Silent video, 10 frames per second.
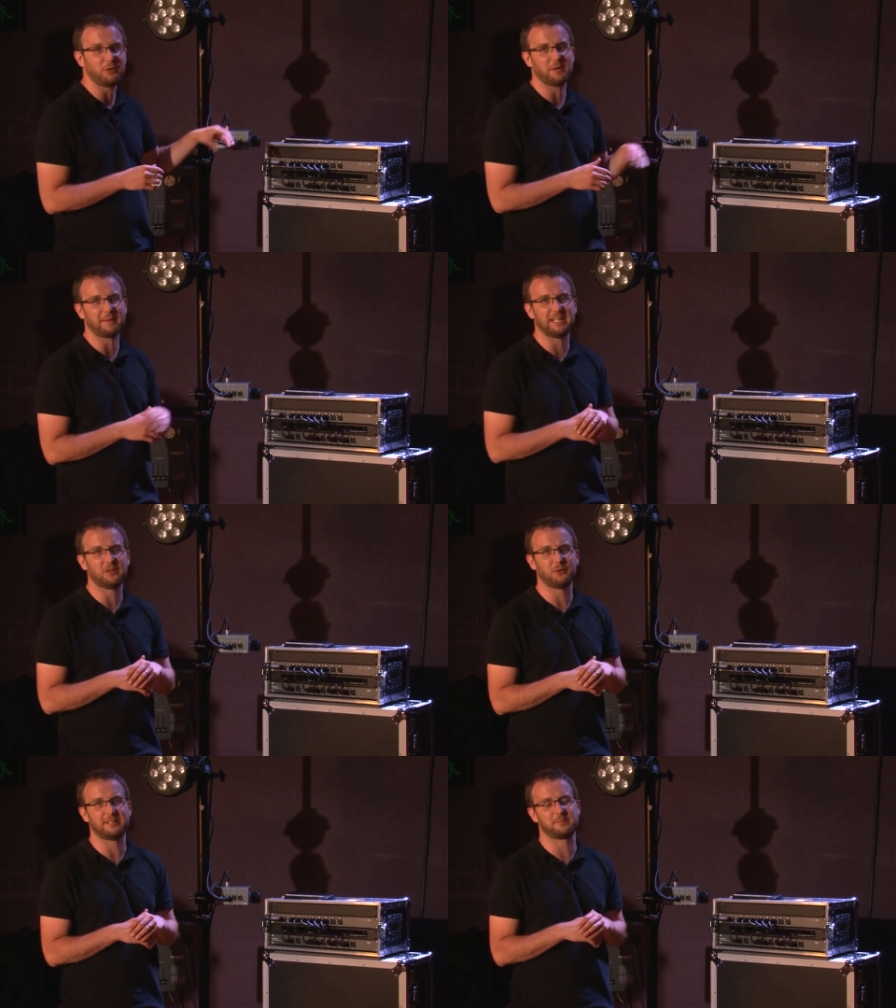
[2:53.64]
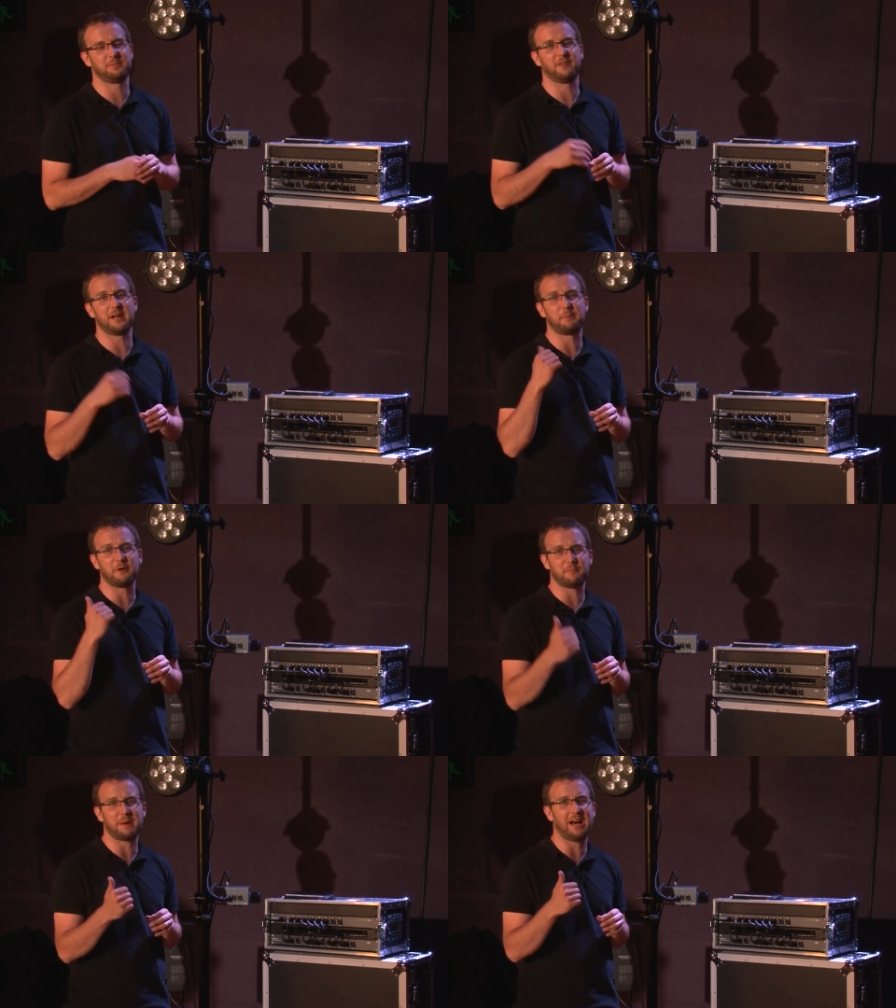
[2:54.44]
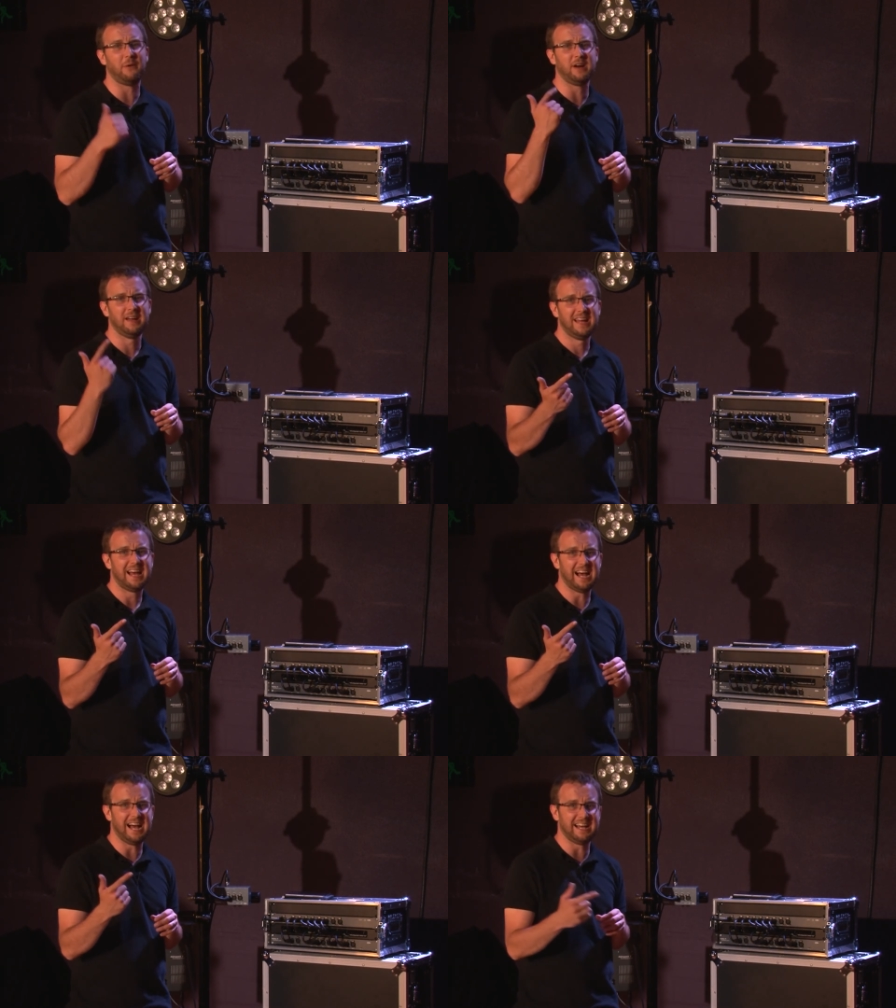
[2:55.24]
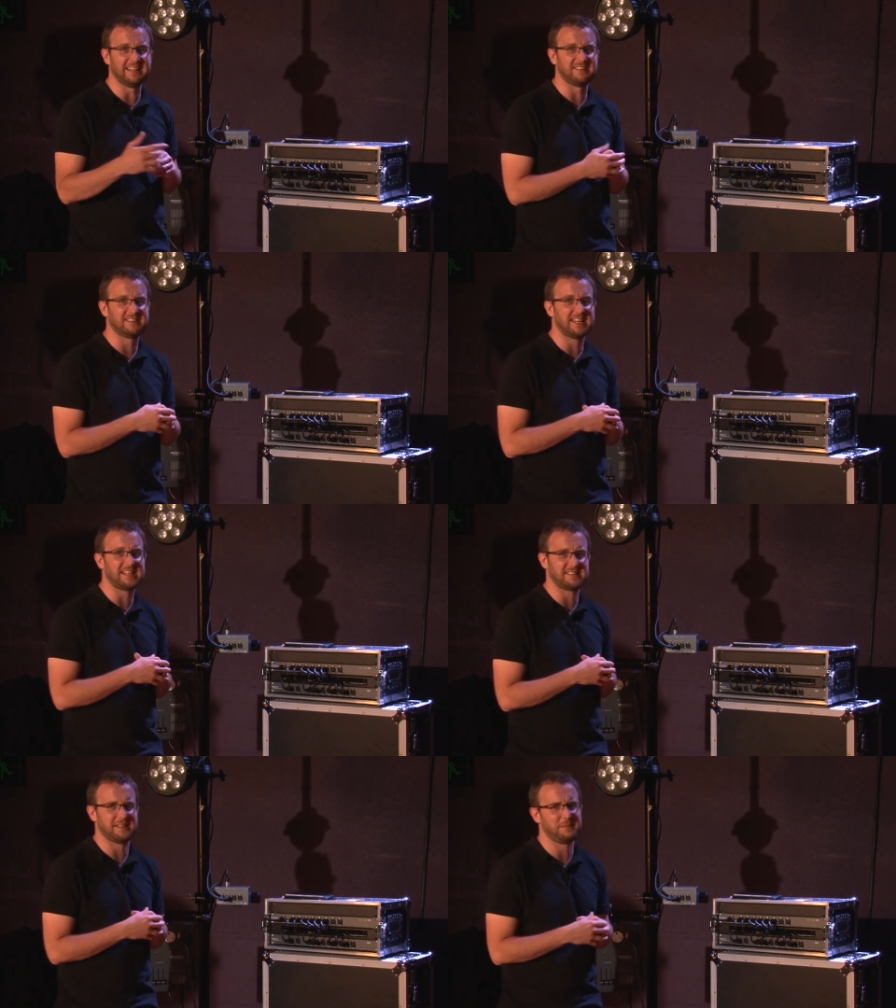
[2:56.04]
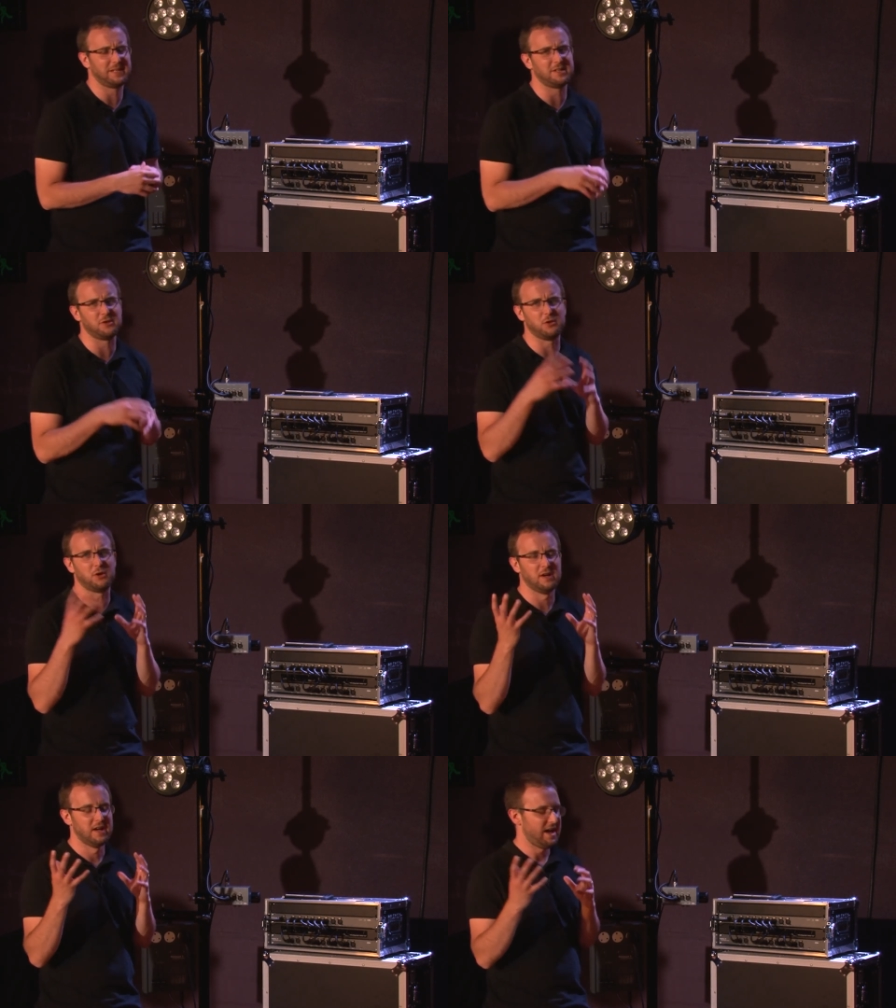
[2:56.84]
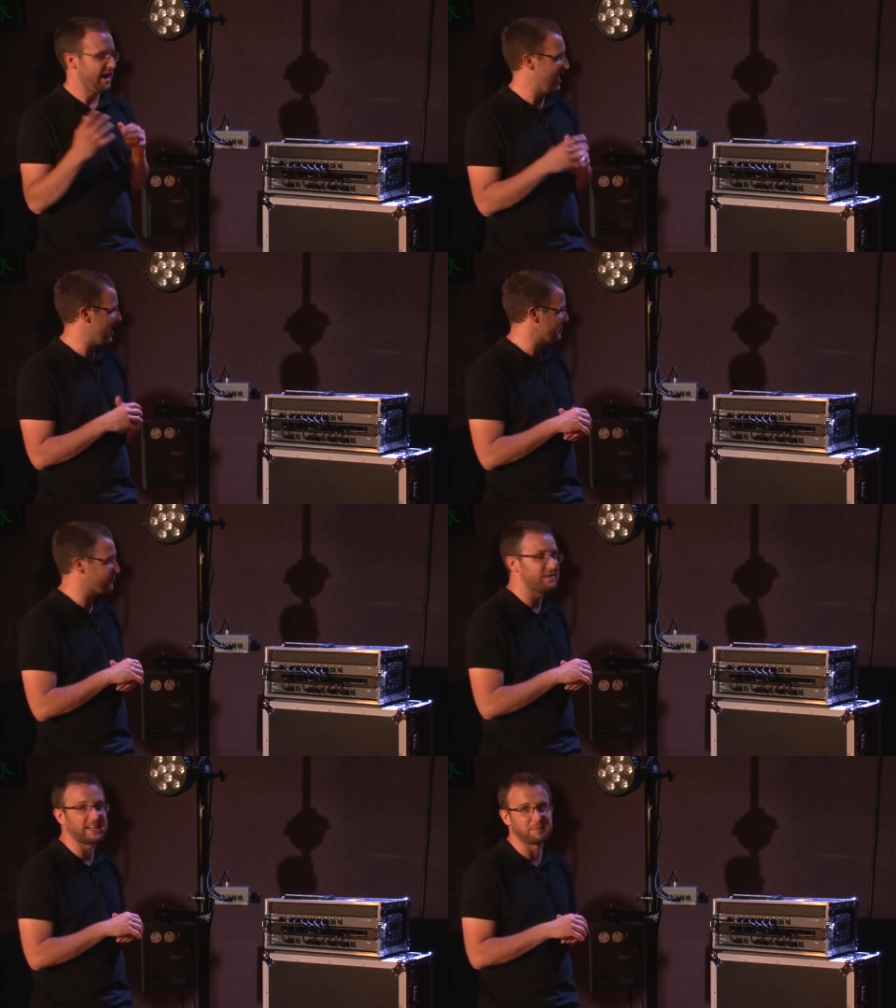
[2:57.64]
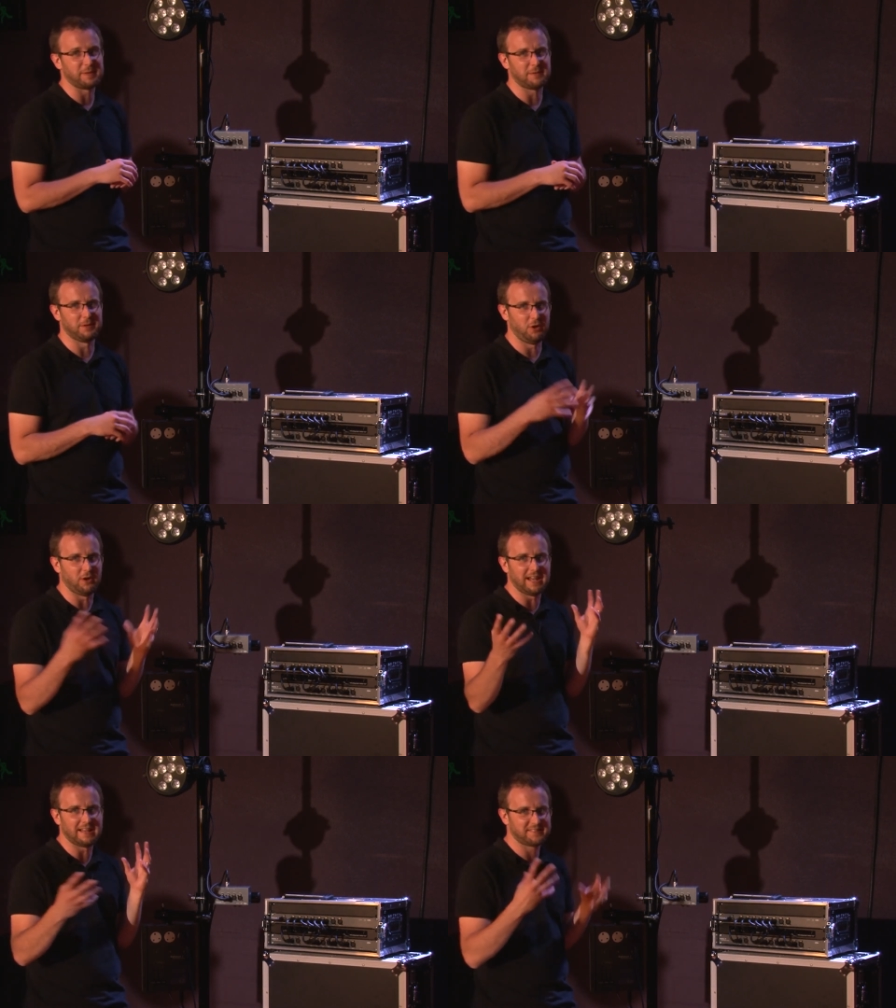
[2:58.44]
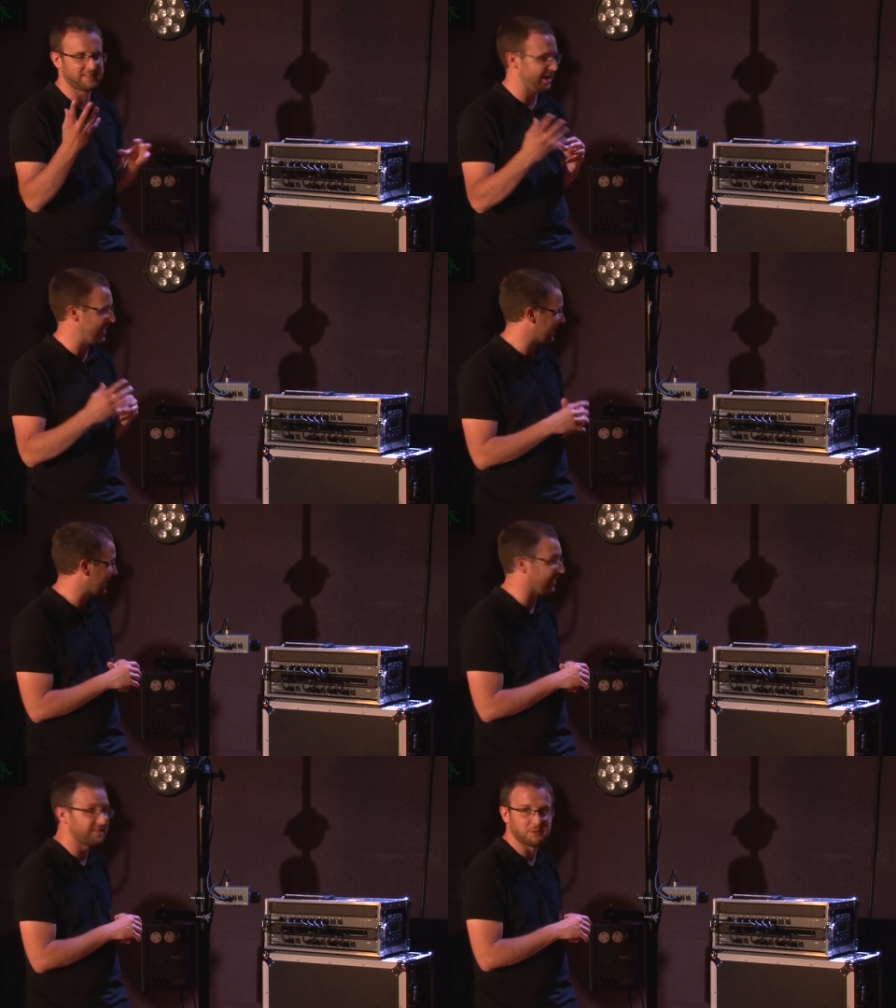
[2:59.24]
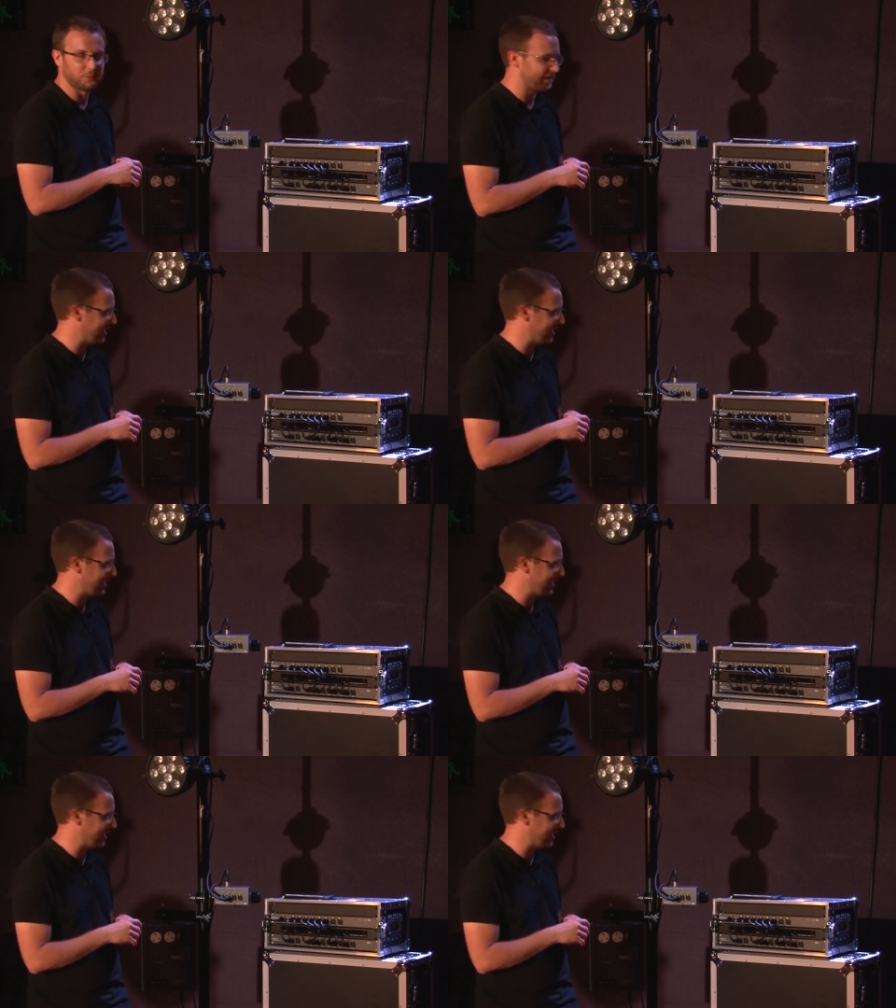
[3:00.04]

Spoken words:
coming into it to provide both power and data, meaning your rigs become a lot less cluttered with